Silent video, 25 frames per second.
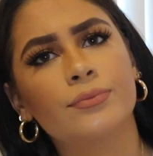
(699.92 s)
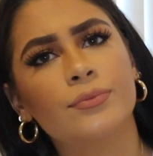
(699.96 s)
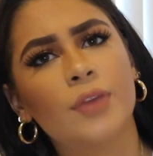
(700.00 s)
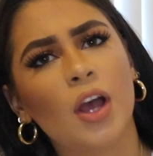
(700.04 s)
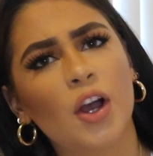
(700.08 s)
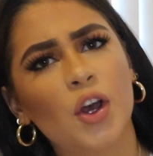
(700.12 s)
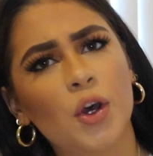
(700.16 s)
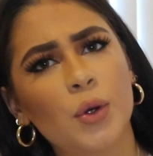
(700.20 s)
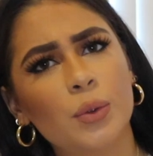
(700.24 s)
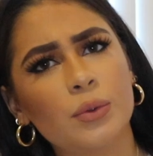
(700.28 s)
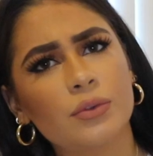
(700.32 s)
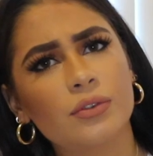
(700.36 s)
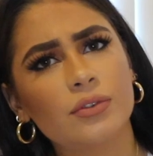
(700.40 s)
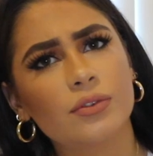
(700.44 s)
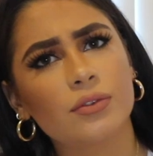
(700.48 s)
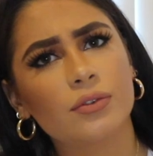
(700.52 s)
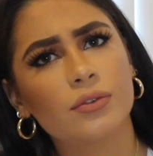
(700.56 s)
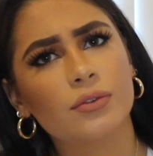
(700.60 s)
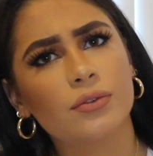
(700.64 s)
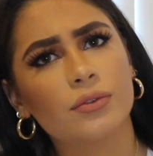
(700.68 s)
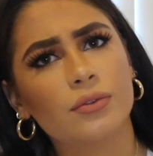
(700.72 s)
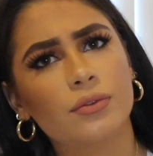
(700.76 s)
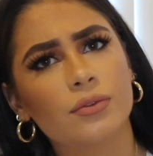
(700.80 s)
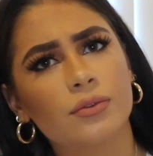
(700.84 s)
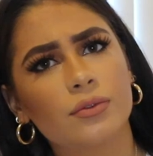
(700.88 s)
knuckles,
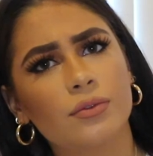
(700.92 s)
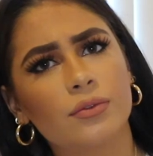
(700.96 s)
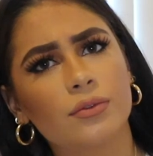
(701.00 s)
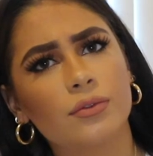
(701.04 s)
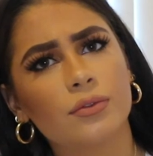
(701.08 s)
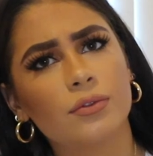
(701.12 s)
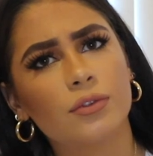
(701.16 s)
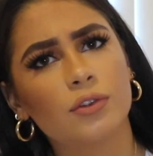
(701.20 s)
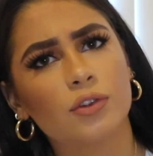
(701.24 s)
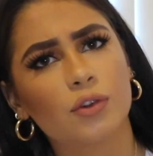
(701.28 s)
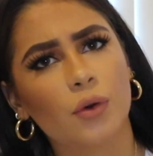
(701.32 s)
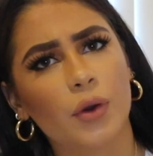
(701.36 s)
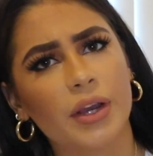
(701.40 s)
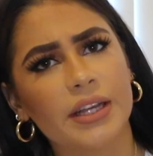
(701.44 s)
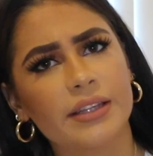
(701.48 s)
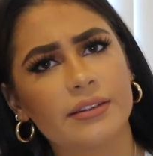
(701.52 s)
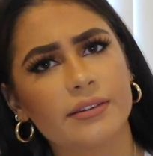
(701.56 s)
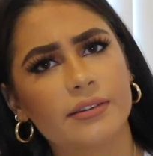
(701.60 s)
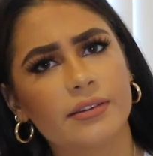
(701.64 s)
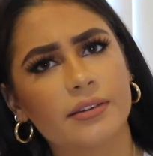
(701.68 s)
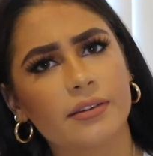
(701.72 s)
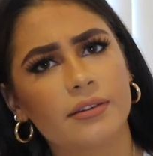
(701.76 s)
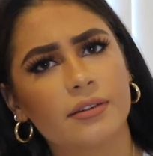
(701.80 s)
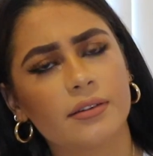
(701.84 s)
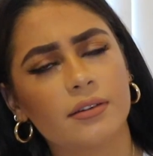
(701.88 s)

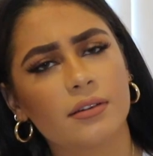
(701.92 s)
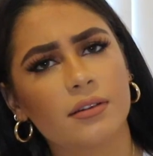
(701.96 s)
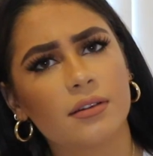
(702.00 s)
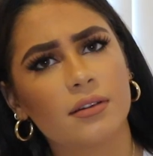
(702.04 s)
joints,